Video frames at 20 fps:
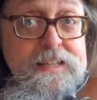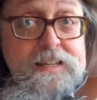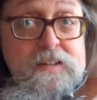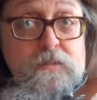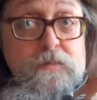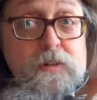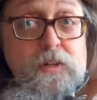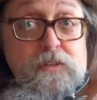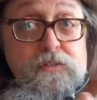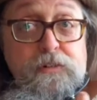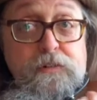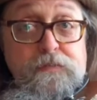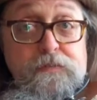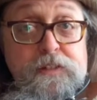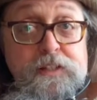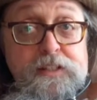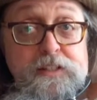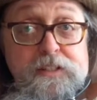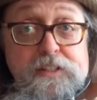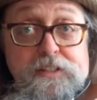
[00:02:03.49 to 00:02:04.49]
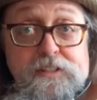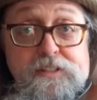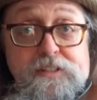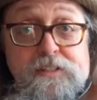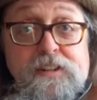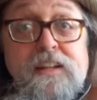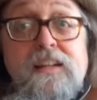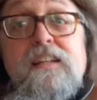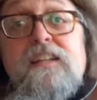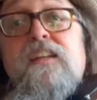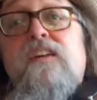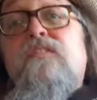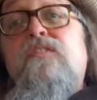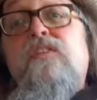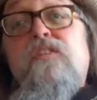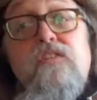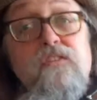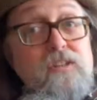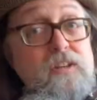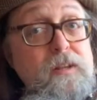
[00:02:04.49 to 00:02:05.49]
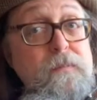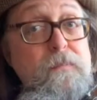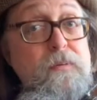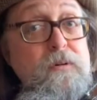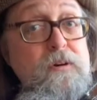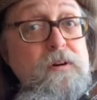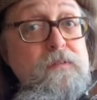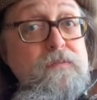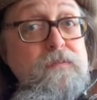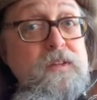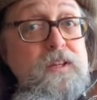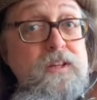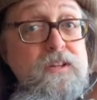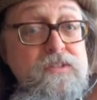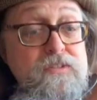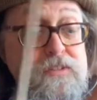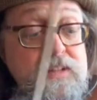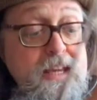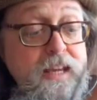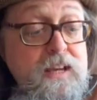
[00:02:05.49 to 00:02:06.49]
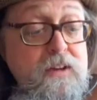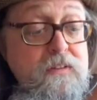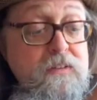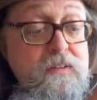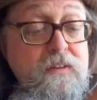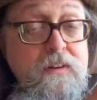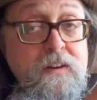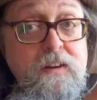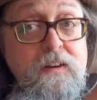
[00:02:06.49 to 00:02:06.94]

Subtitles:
We use our fingers, right? Now we usually put our fingers down